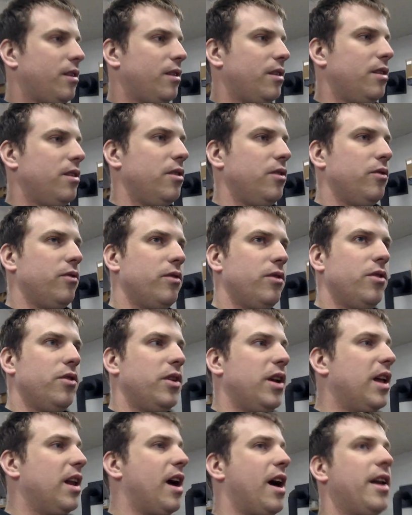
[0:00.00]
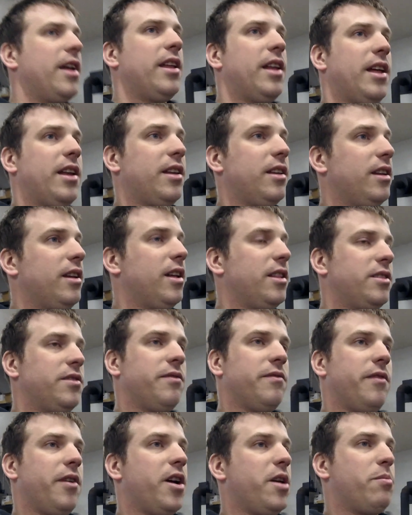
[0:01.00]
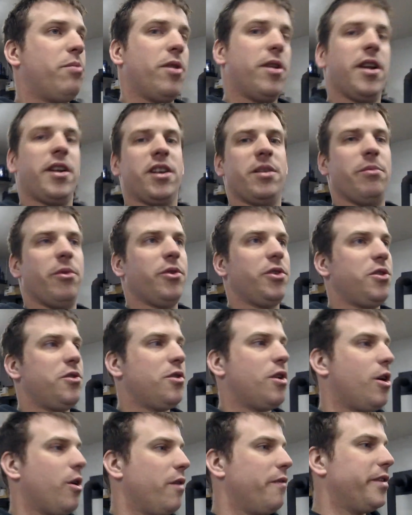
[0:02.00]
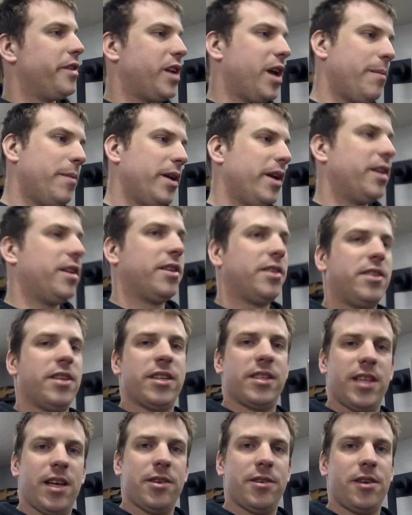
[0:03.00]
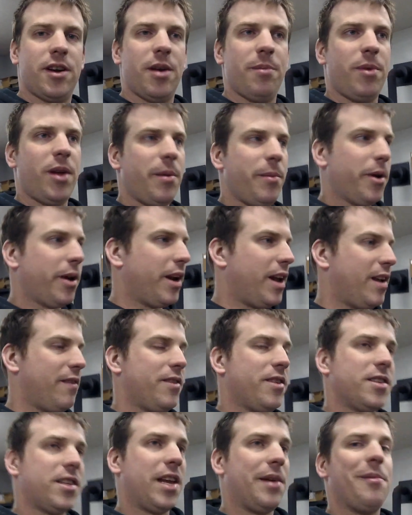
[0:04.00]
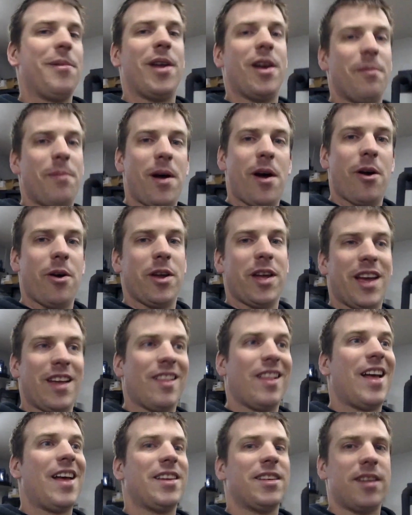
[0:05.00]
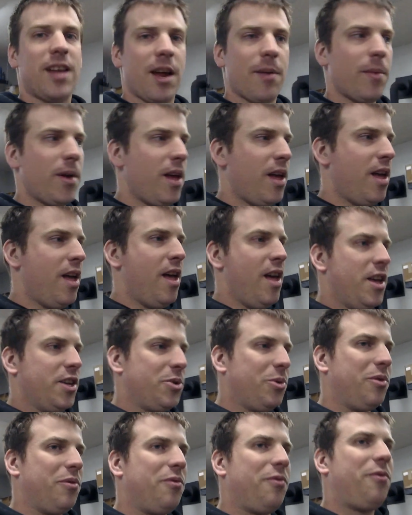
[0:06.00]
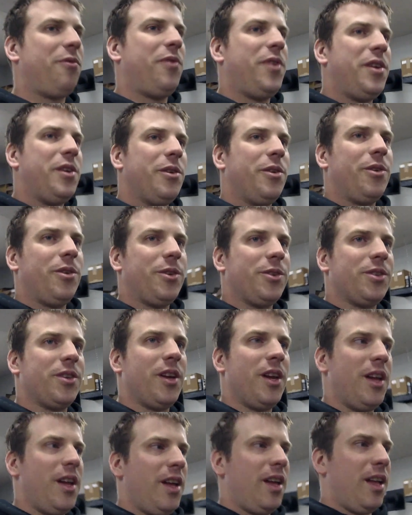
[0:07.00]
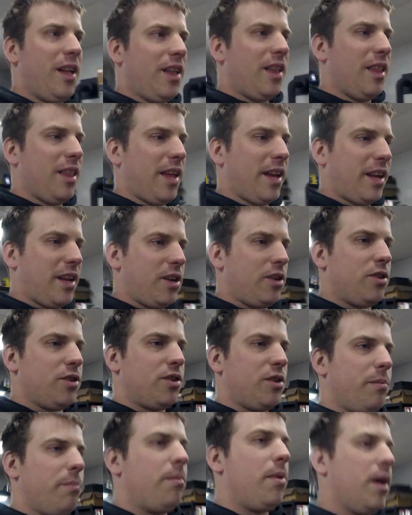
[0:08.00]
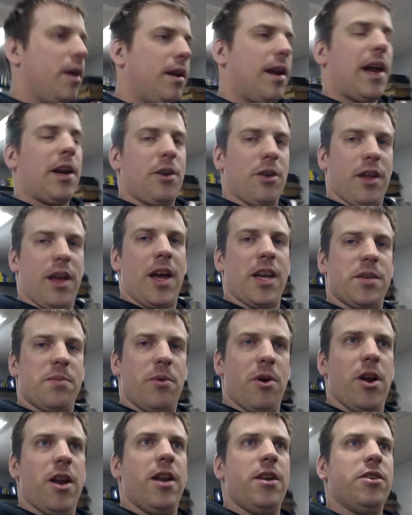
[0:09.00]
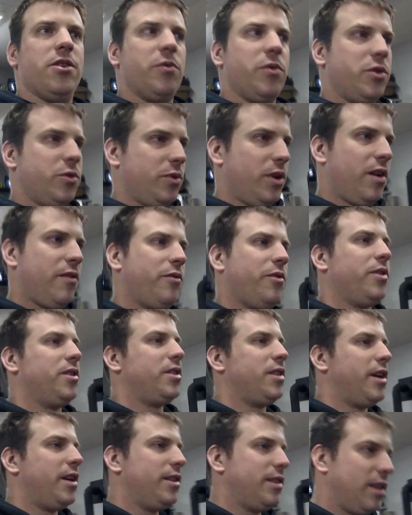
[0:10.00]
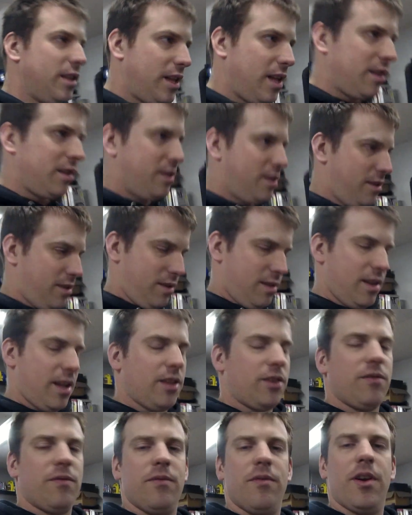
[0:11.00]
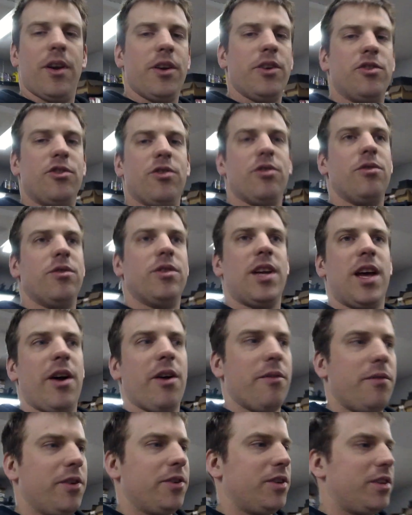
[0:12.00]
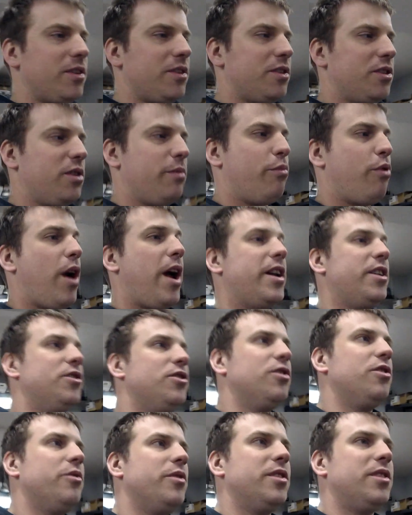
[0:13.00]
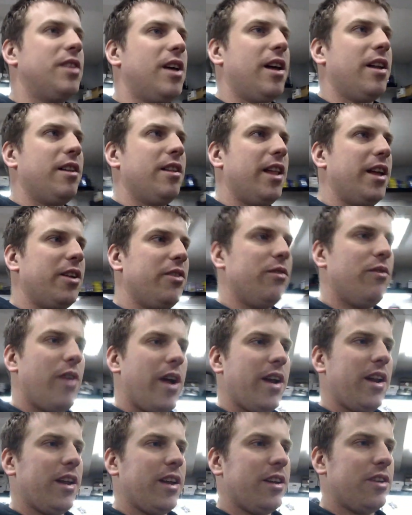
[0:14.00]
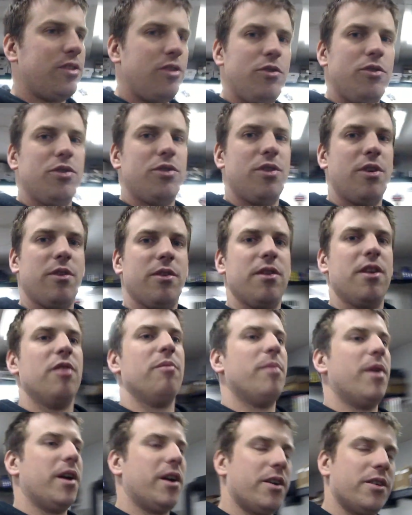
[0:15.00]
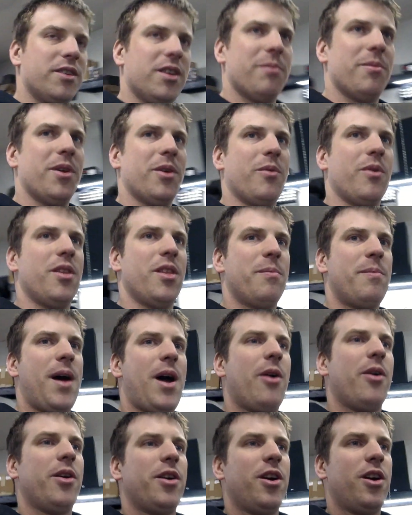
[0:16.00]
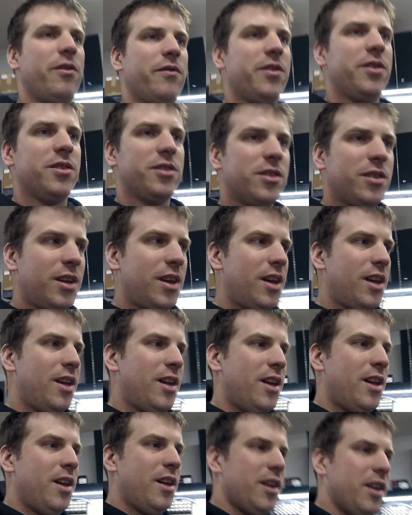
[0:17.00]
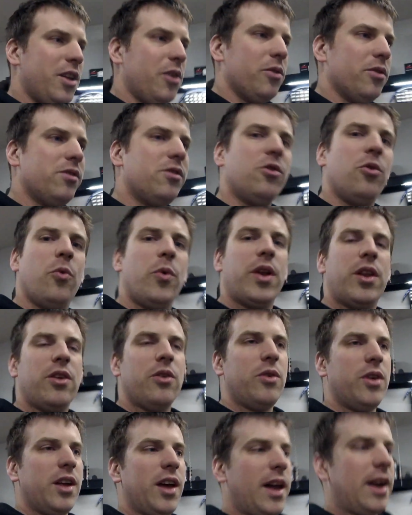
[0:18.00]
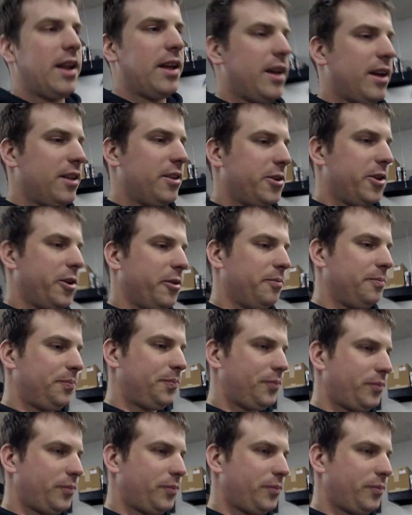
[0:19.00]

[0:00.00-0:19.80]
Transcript: You get on it and it's very predictable. You know every time you get to 6,000 RPM you're going to have the same amount of power you had last time. So it feels like it's just a big naturally aspirated engine, which is what everyone says, and that's very true to how it feels. It doesn't surprise you. It's not like riding a two-stroke dirt bike or something where the power curve is, this little window you got to hit. So